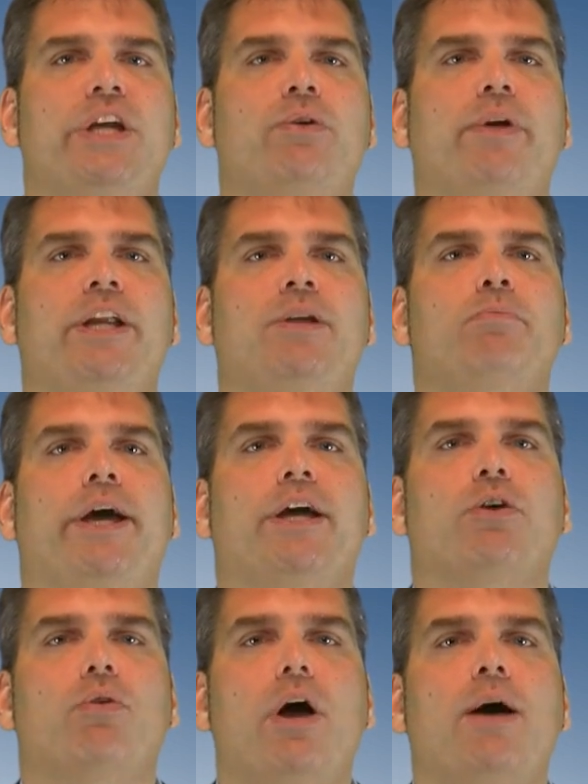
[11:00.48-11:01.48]
generated by a
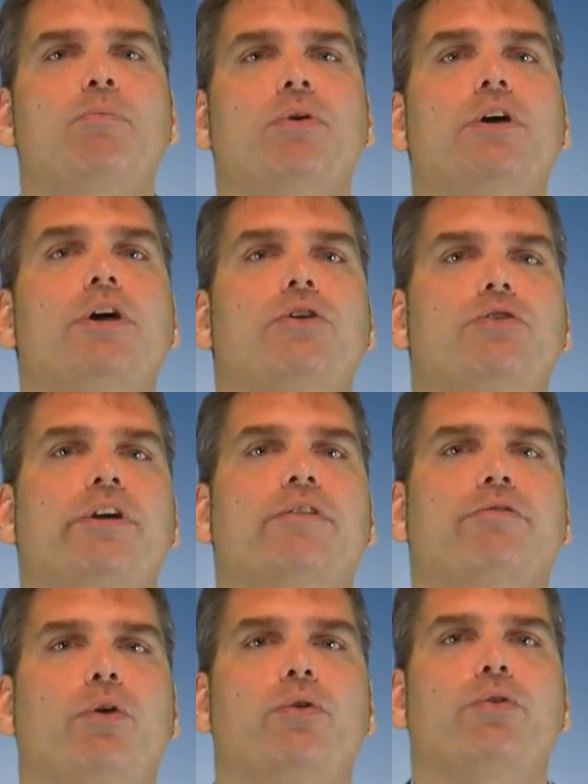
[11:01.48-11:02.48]
crop during
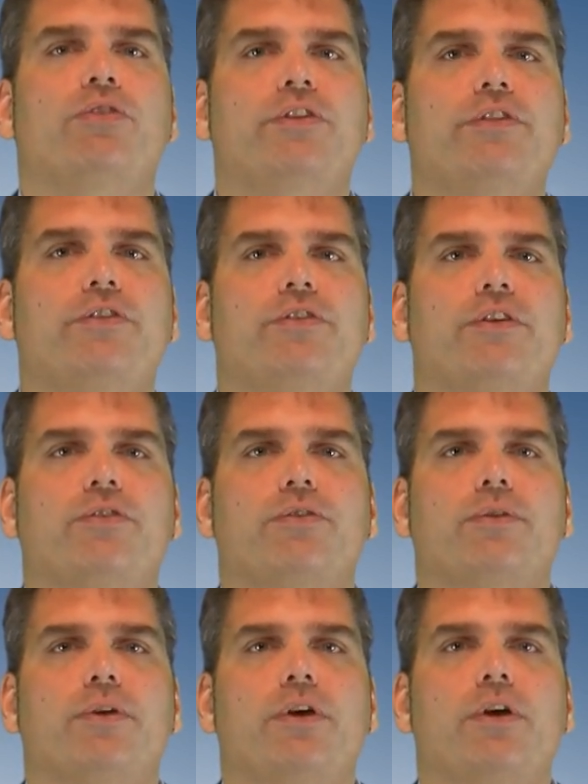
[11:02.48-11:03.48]
photosynthesis.